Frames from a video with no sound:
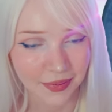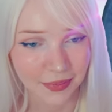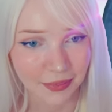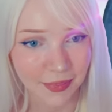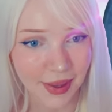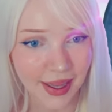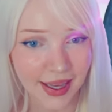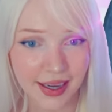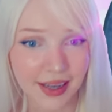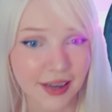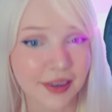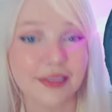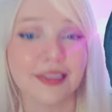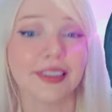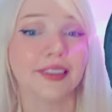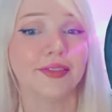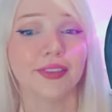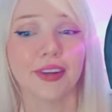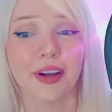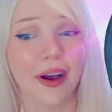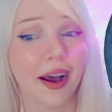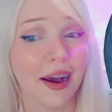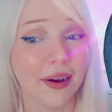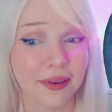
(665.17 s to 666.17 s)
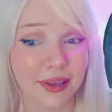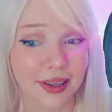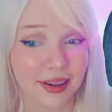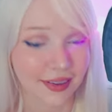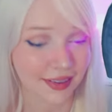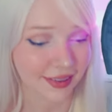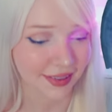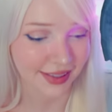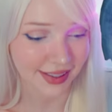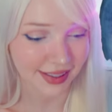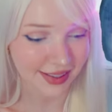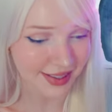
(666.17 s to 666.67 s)
Man, I don't even know how we got
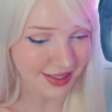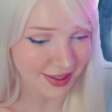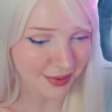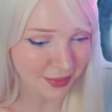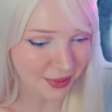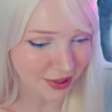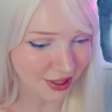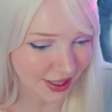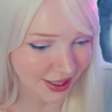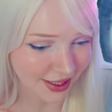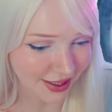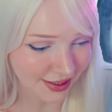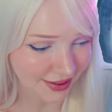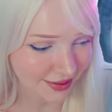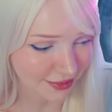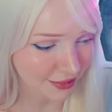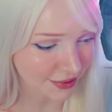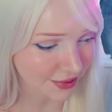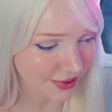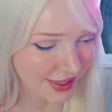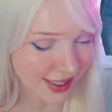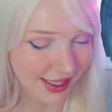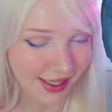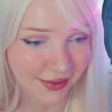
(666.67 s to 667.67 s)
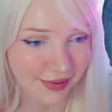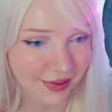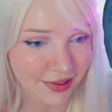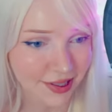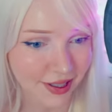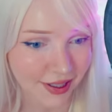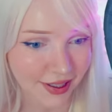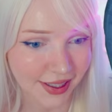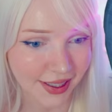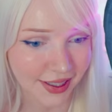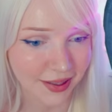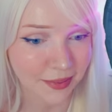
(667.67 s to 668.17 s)
on that subject. What was I even
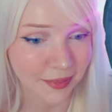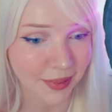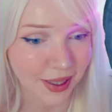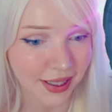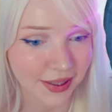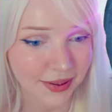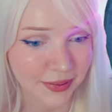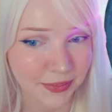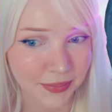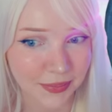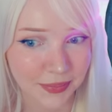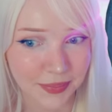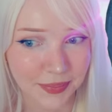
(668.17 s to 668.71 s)
talking about?